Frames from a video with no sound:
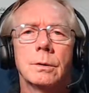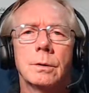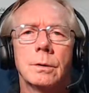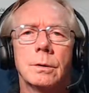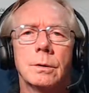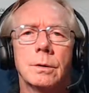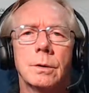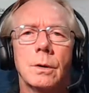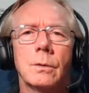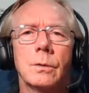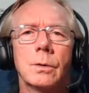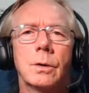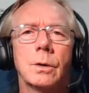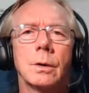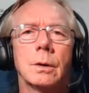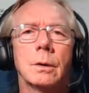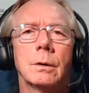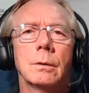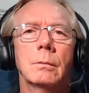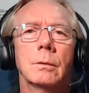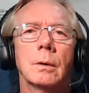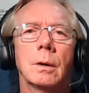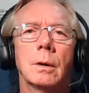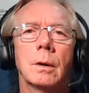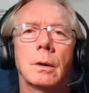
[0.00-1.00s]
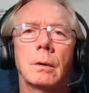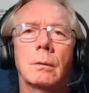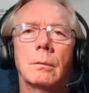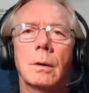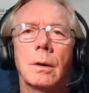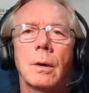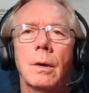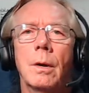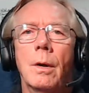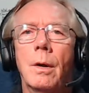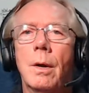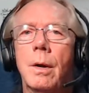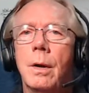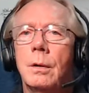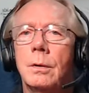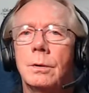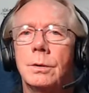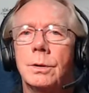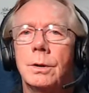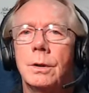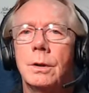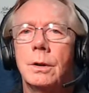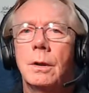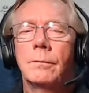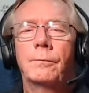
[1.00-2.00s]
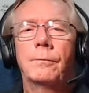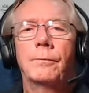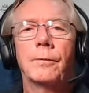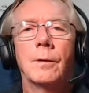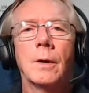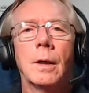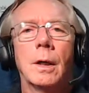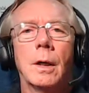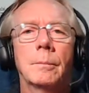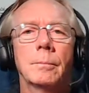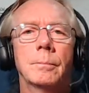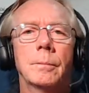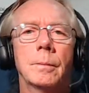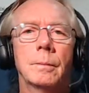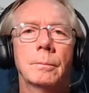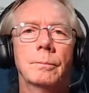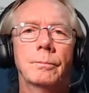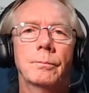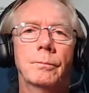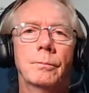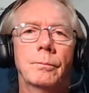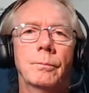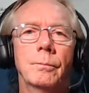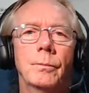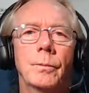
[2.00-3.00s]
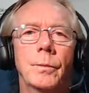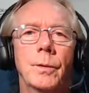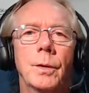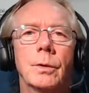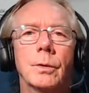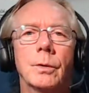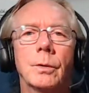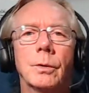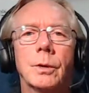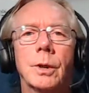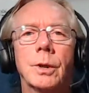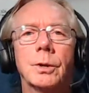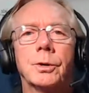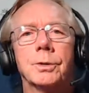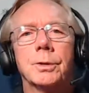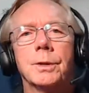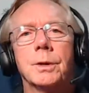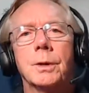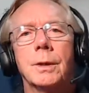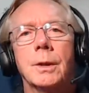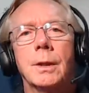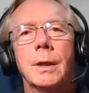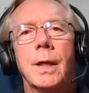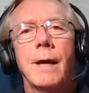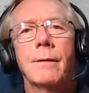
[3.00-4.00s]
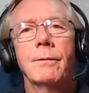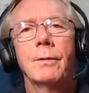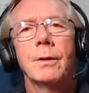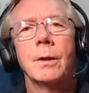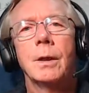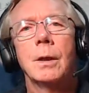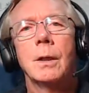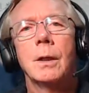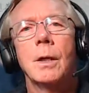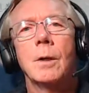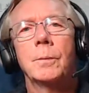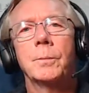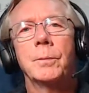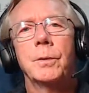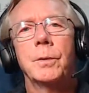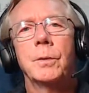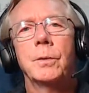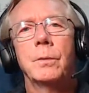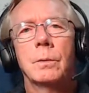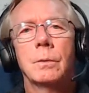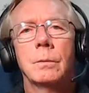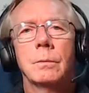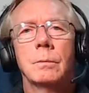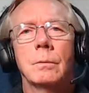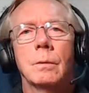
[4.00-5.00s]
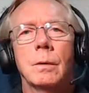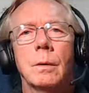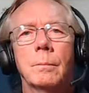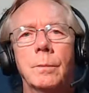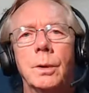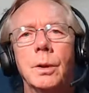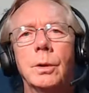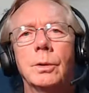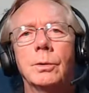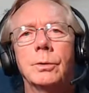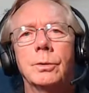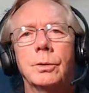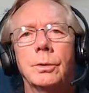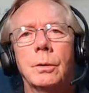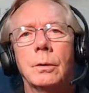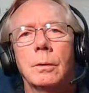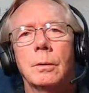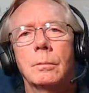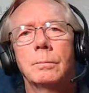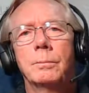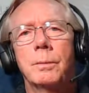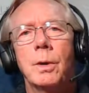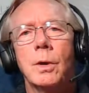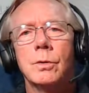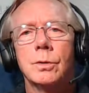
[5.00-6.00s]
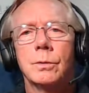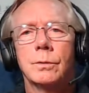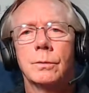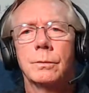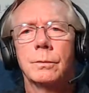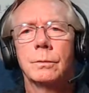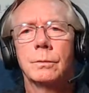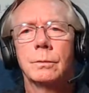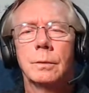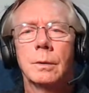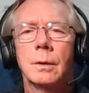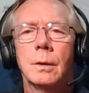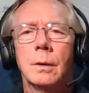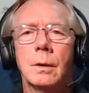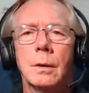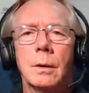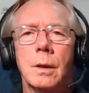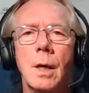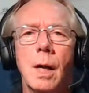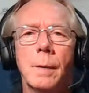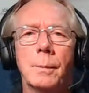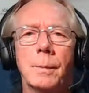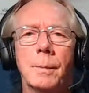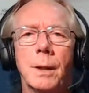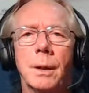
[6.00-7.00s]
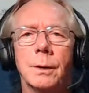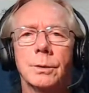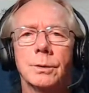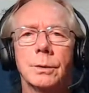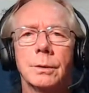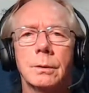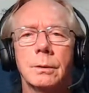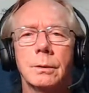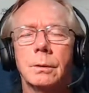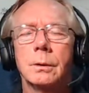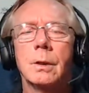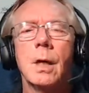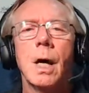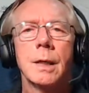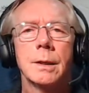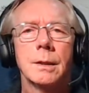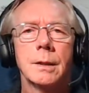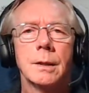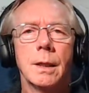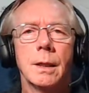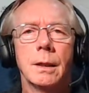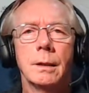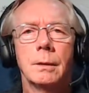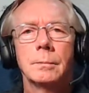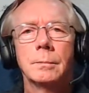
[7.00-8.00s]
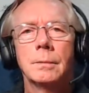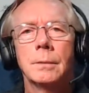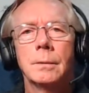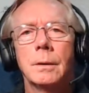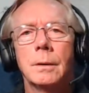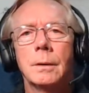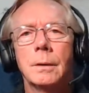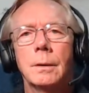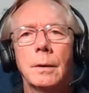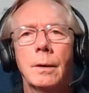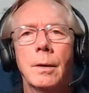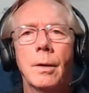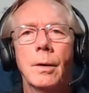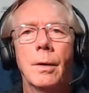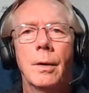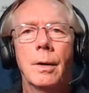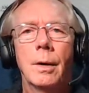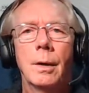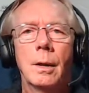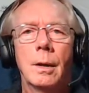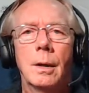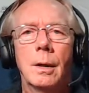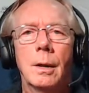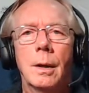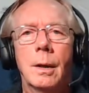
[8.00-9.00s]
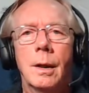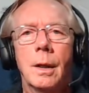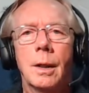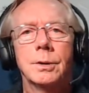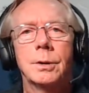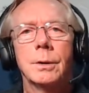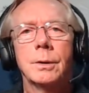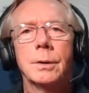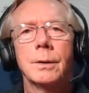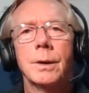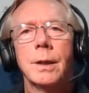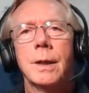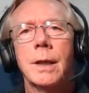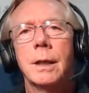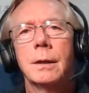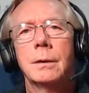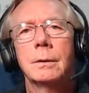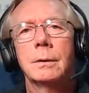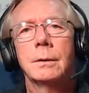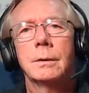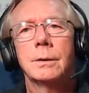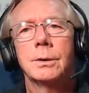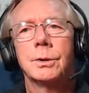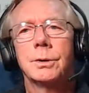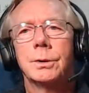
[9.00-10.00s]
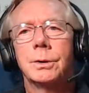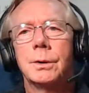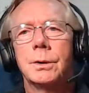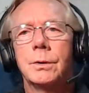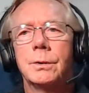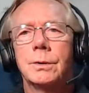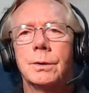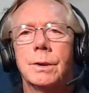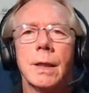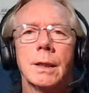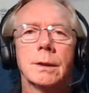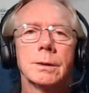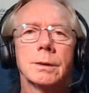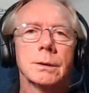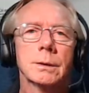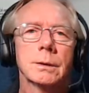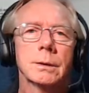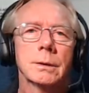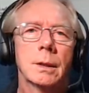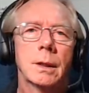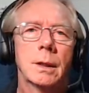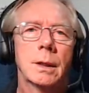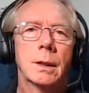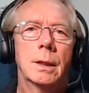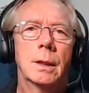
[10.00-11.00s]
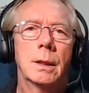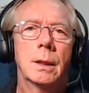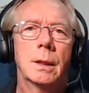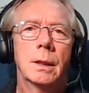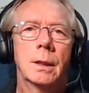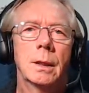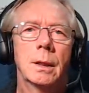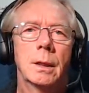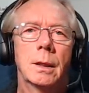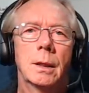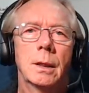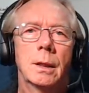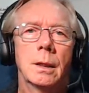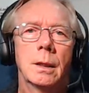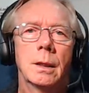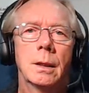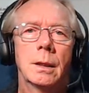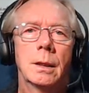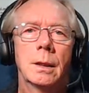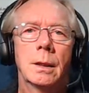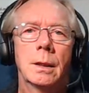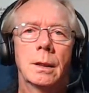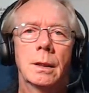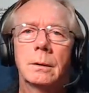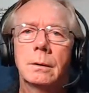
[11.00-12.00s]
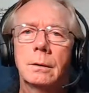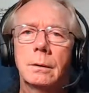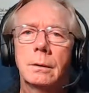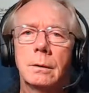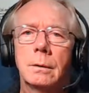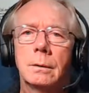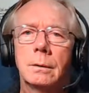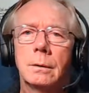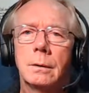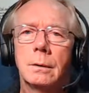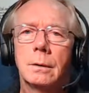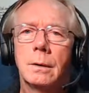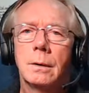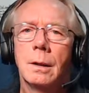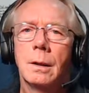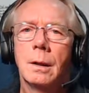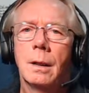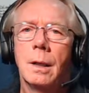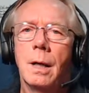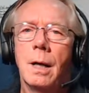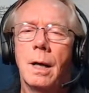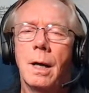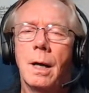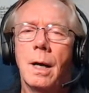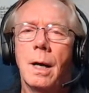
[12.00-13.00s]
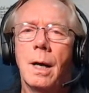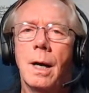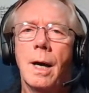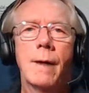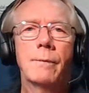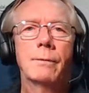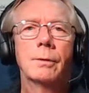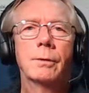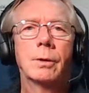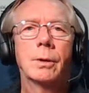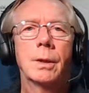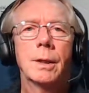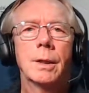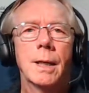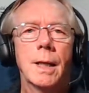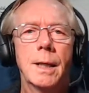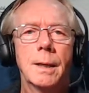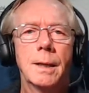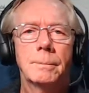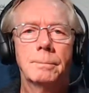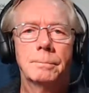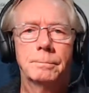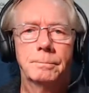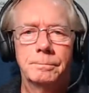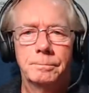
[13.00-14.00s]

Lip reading: so you can see if you're interested in having it help you build your post comments or content. Until then, this is Joe Jackson, and have a great day.